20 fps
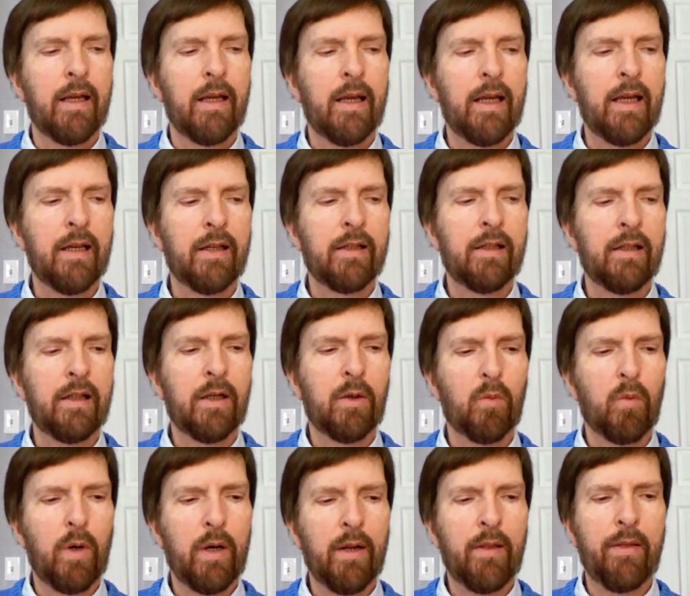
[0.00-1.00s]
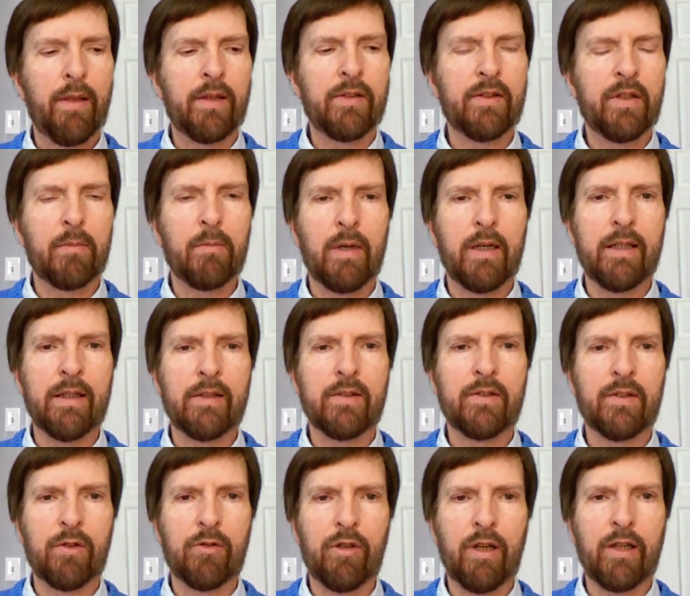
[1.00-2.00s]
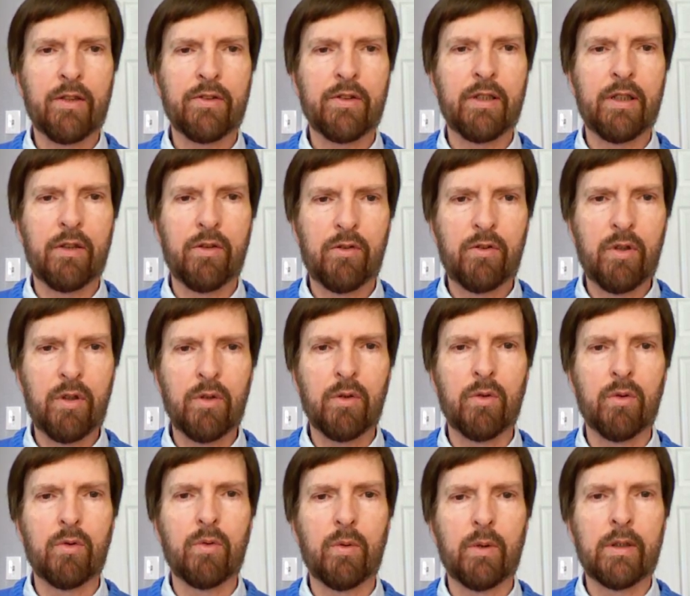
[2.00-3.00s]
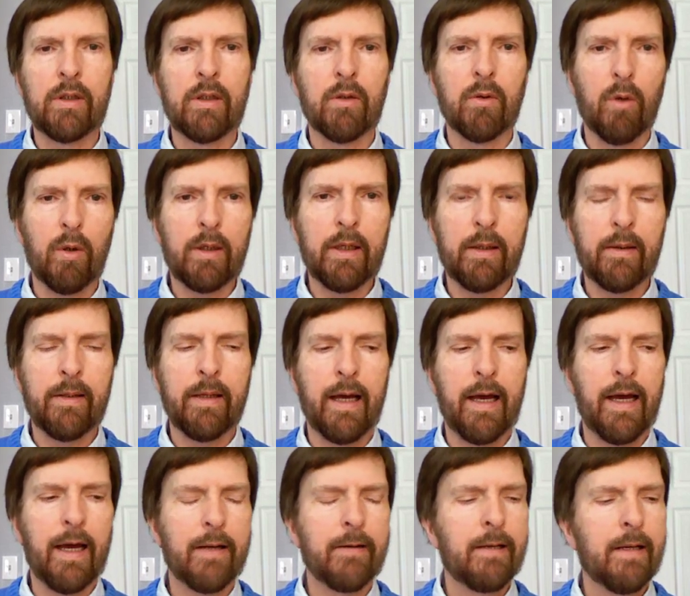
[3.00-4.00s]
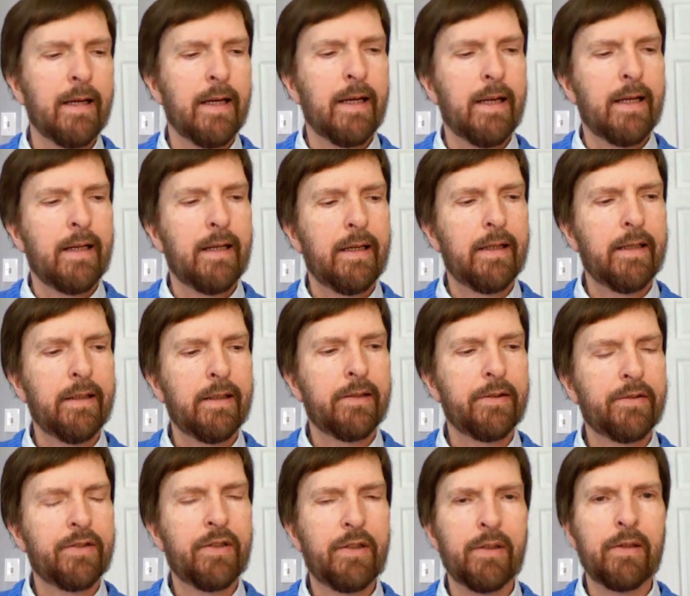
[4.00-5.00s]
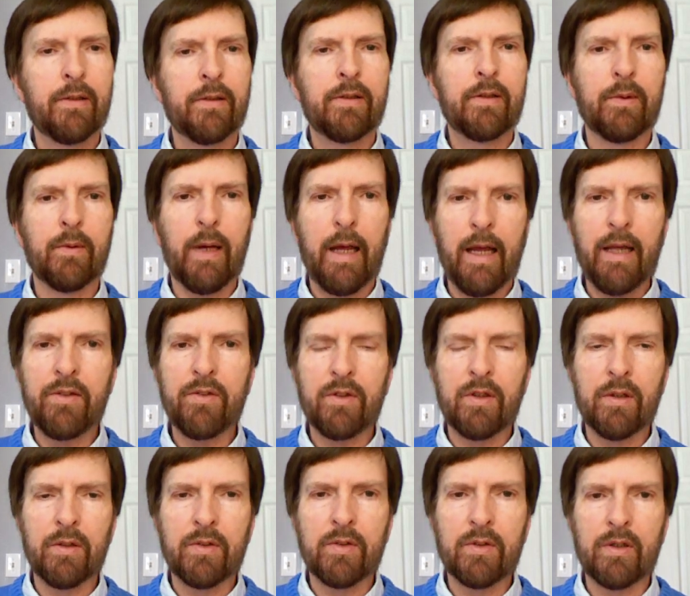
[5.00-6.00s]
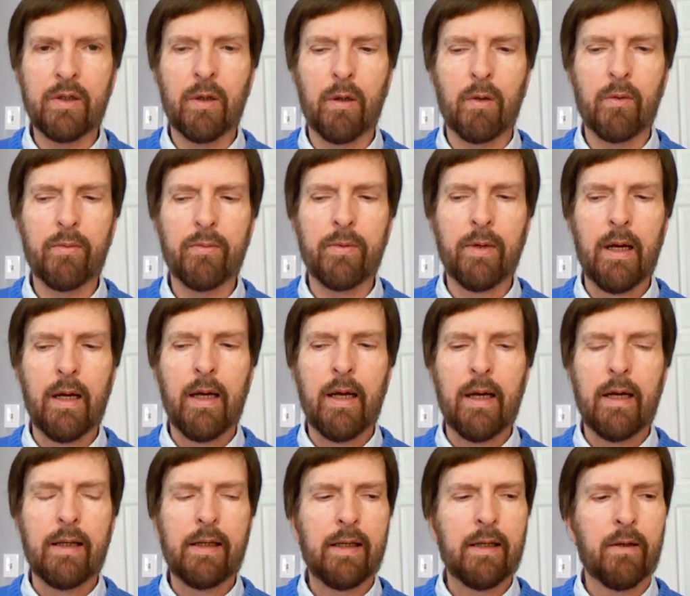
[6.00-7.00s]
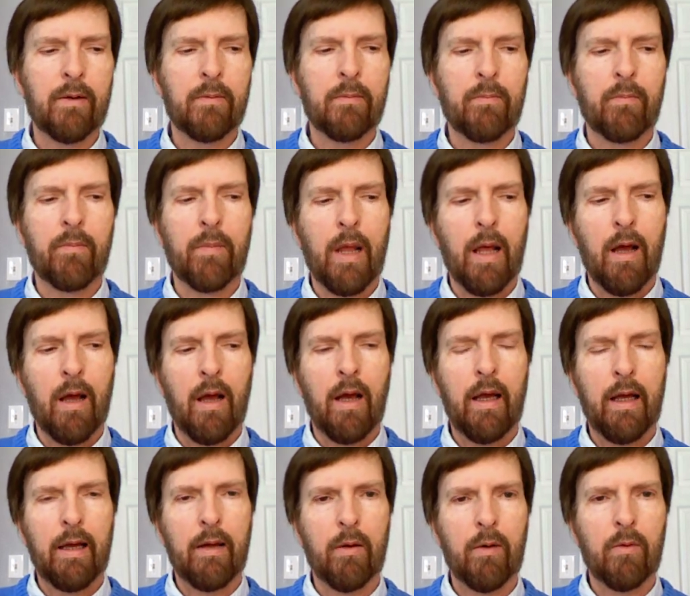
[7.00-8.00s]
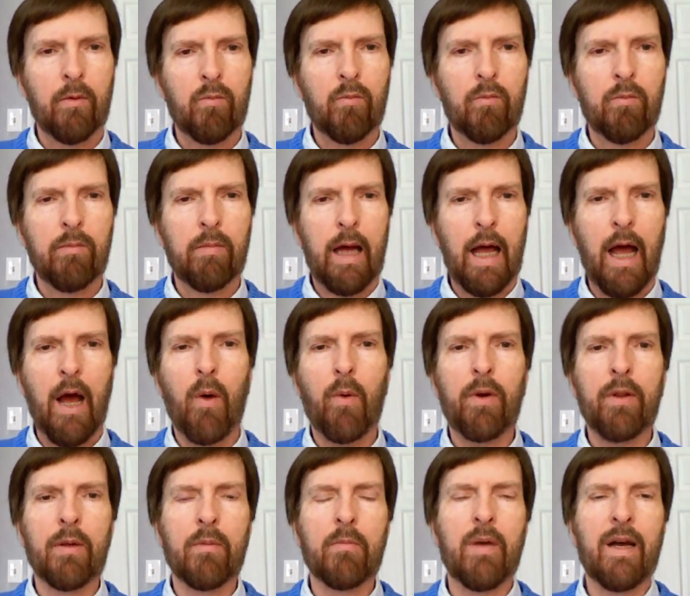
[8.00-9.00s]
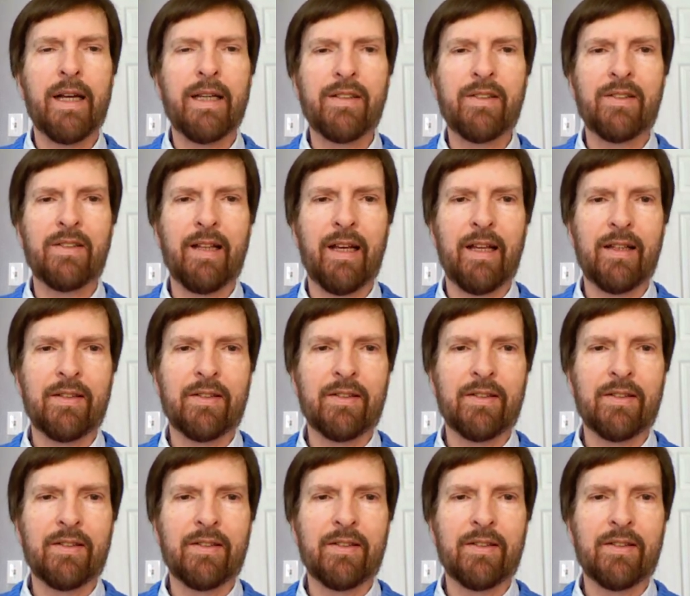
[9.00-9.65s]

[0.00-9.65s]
And you know, one of the things I might suggest that you do when you look at that is to ask yourself, you know, how are the mindsets